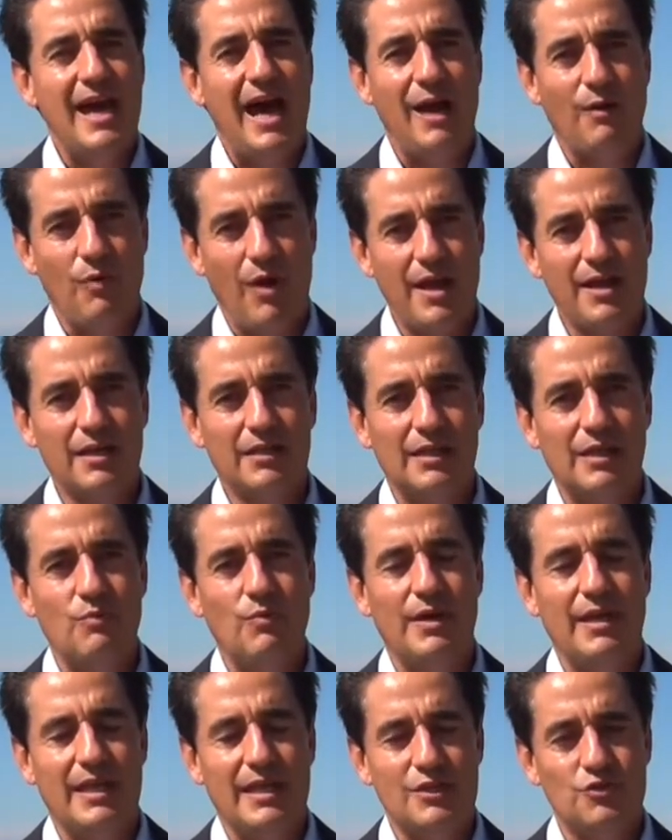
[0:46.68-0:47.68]
Ironically,
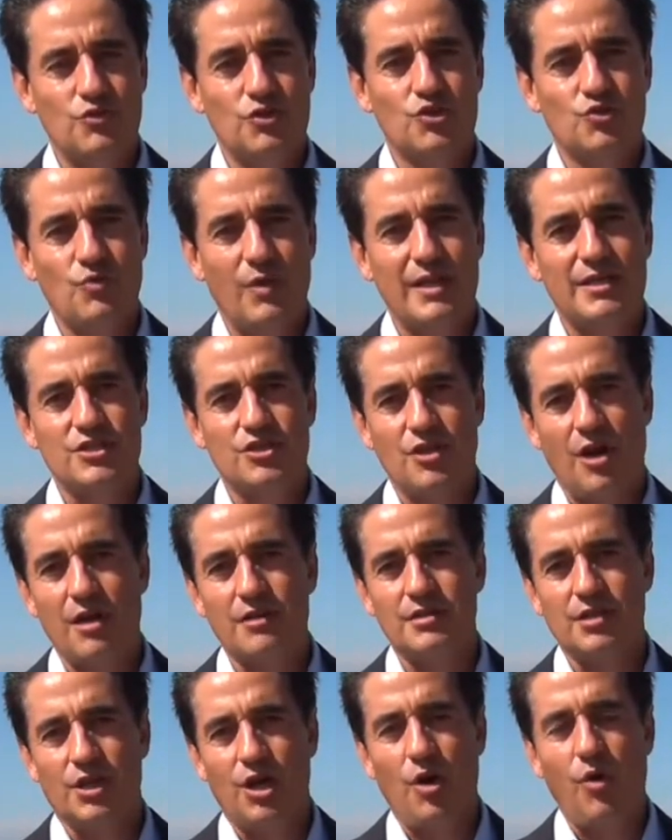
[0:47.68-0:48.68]
when interest rates
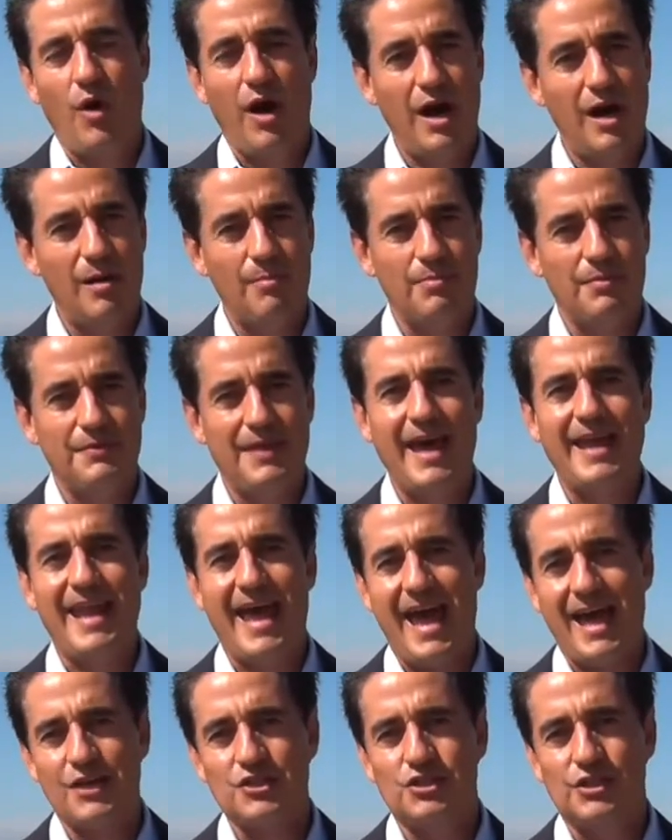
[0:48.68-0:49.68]
start to go up, that
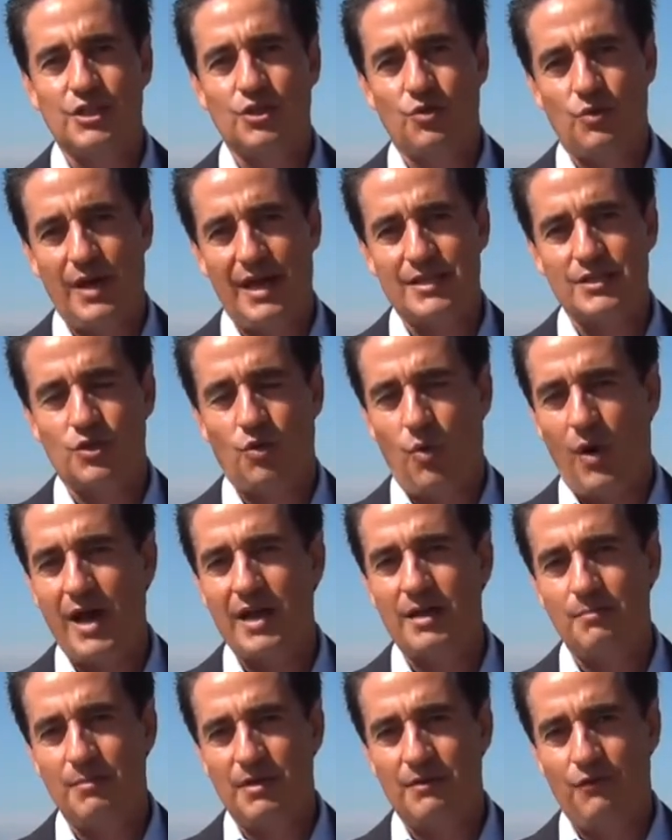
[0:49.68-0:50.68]
actually creates
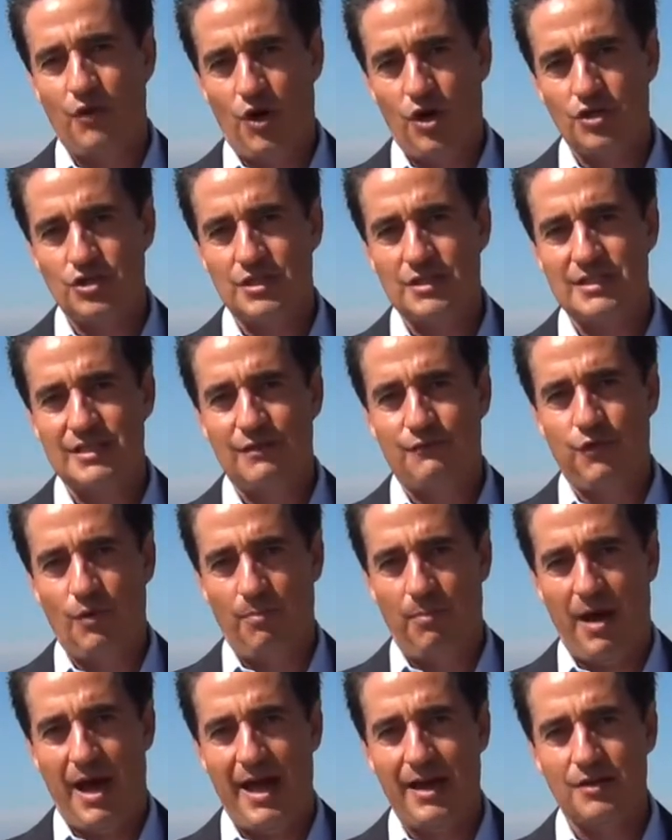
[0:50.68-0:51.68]
quite a bit of urgency
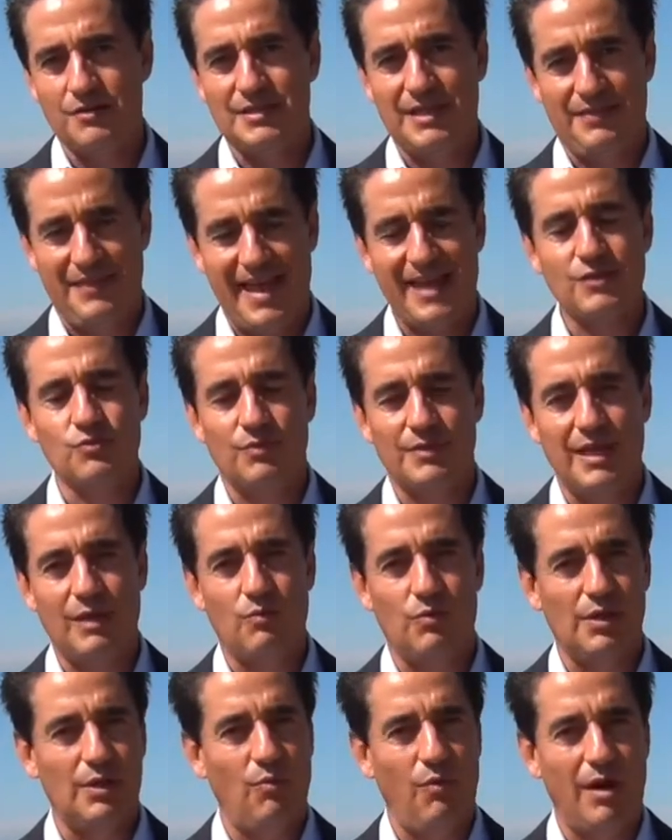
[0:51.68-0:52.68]
for buyers, and that's when they
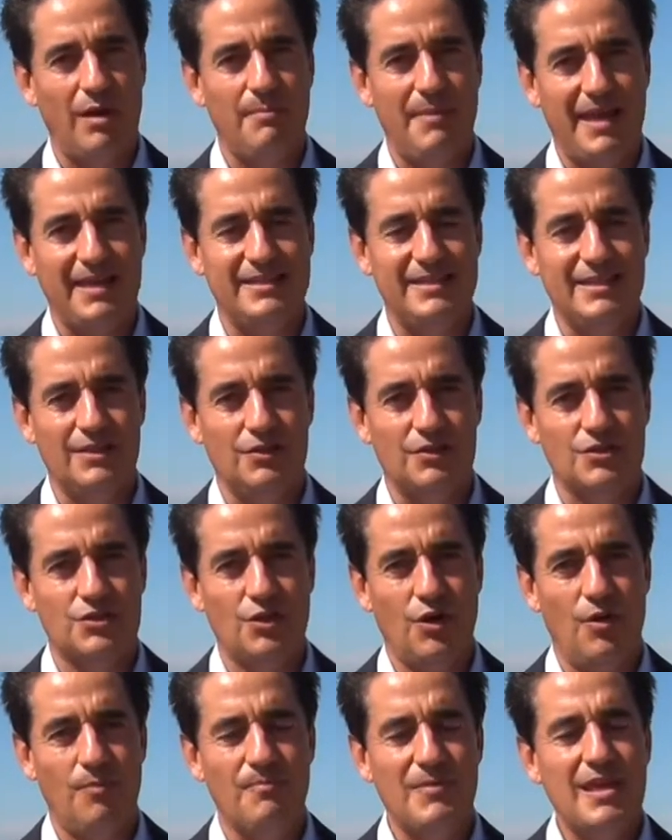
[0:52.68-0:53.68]
really want to make deals.
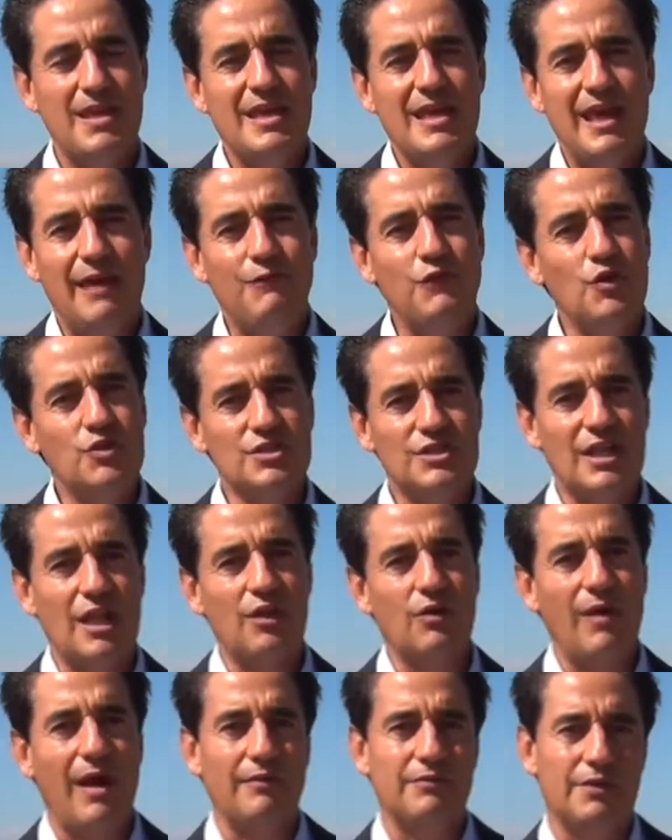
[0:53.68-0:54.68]
So if you're a
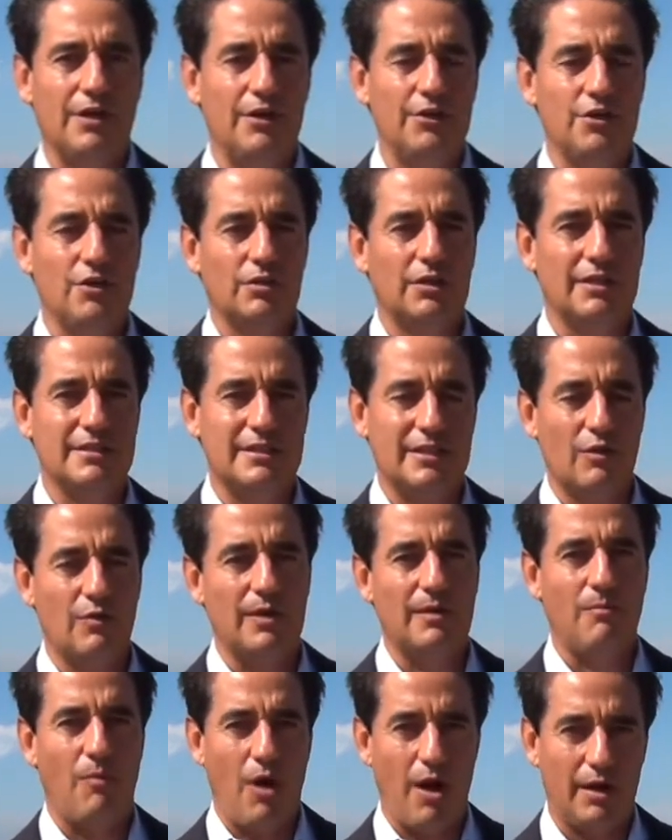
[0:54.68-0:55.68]
seller out there and you're
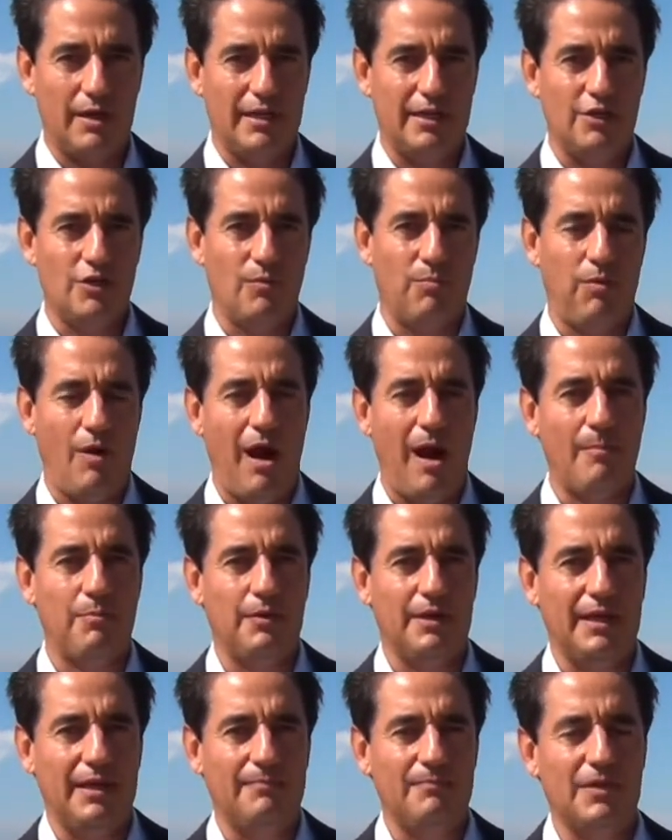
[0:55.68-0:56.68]
considering marketing your
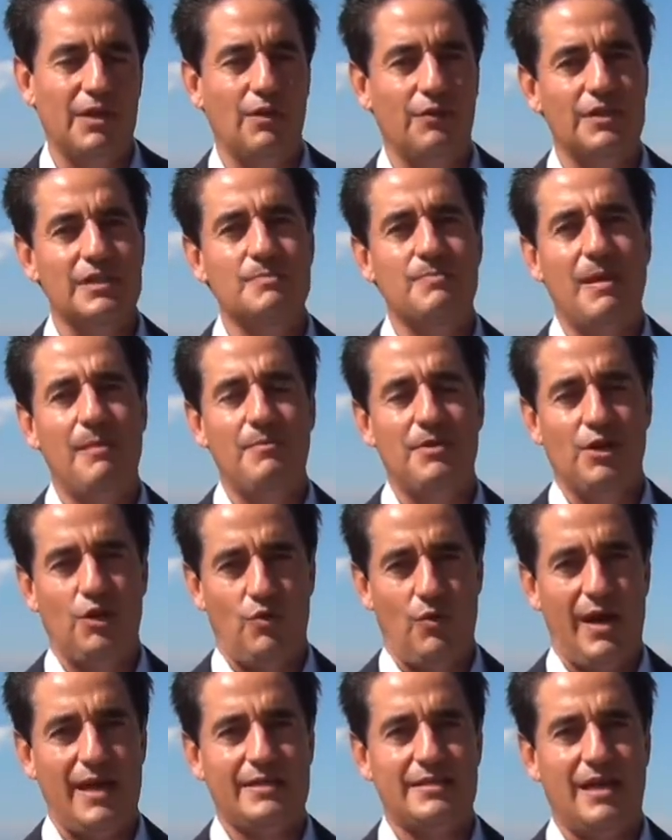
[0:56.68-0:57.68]
property, you know, this may be a
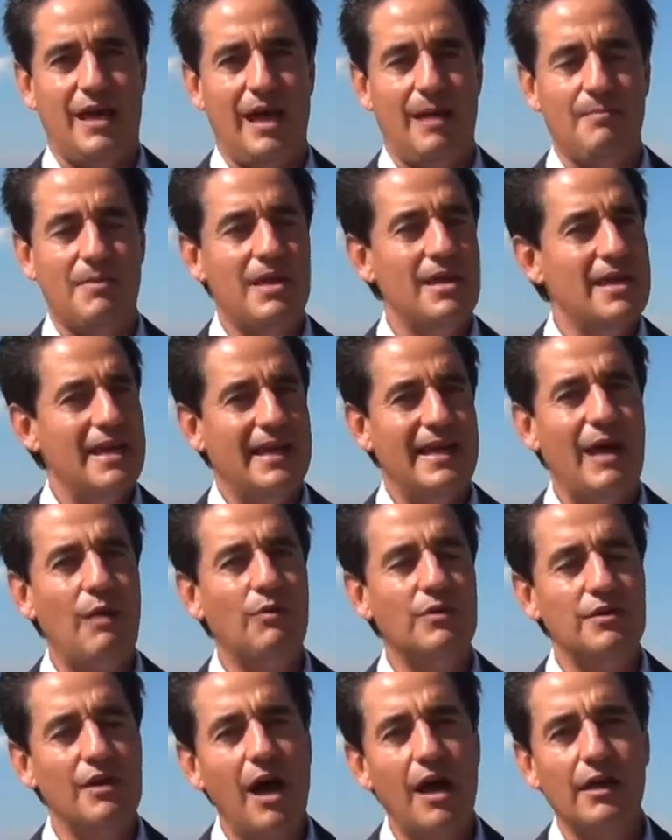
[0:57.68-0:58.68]
great time, and I
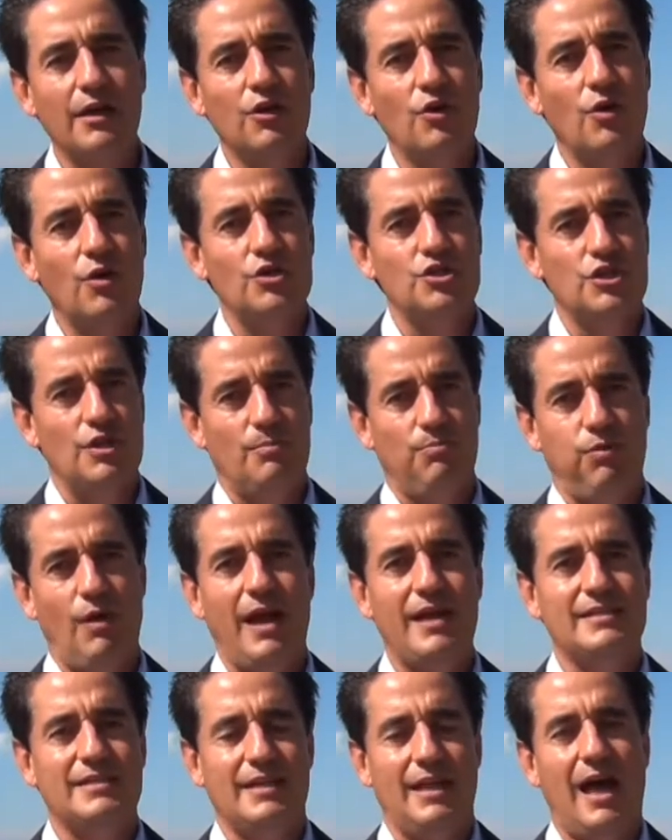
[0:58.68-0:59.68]
would not encourage you to
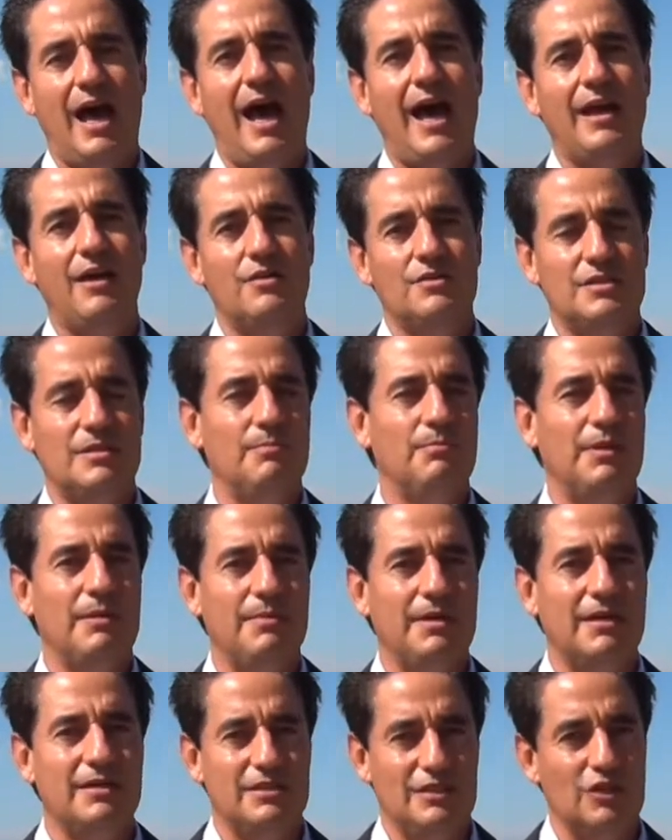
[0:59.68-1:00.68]
price it higher simply
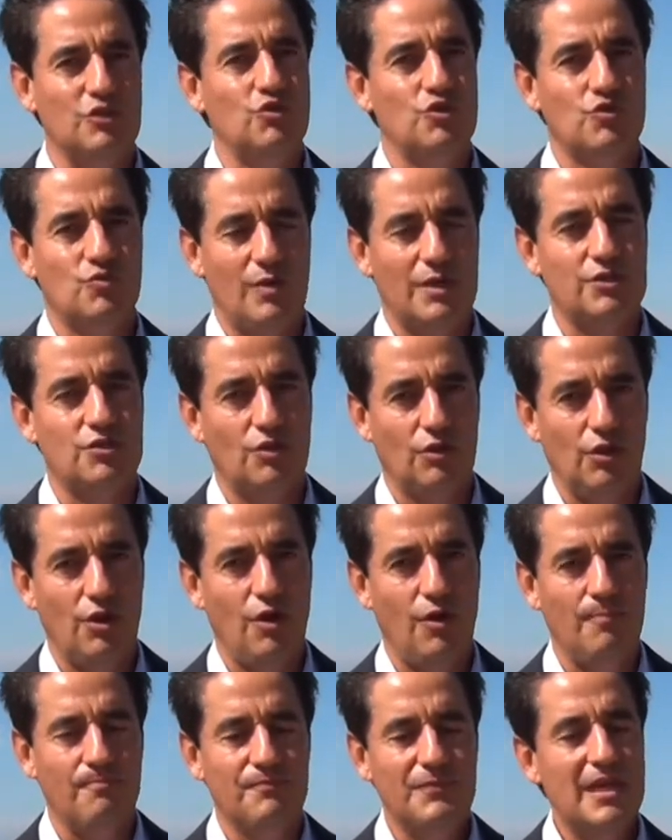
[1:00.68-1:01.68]
because interest rates are
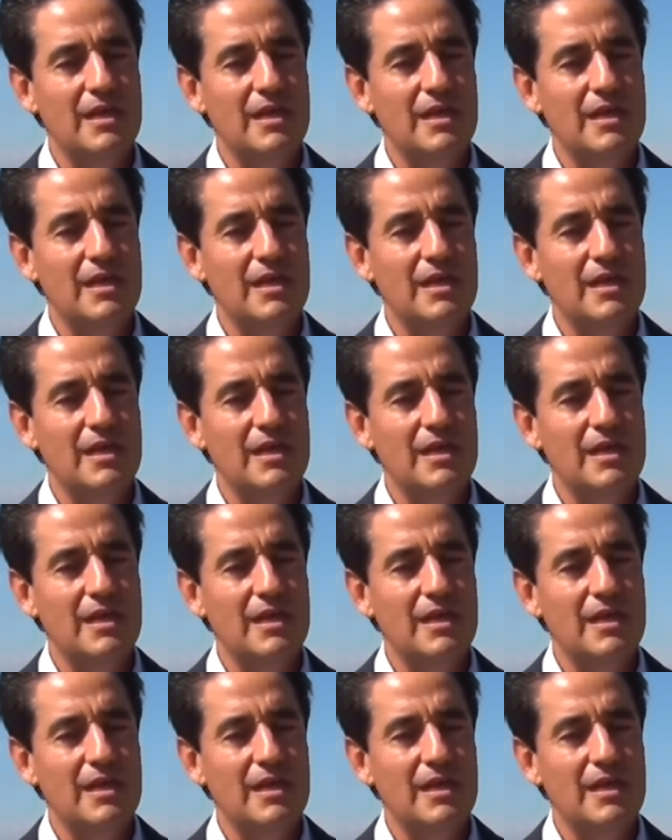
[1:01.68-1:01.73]
low.